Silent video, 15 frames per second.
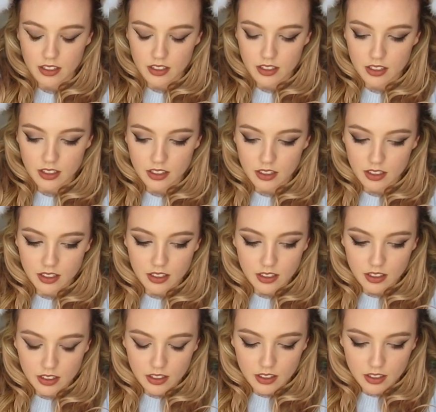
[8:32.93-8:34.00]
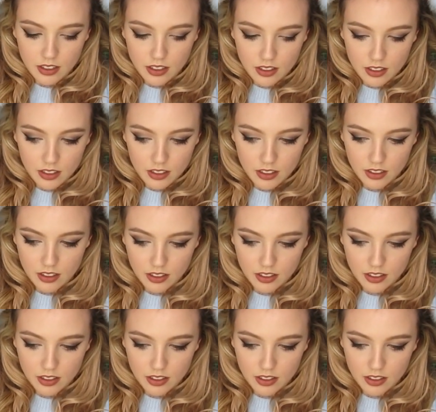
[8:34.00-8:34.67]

Nobody speaks.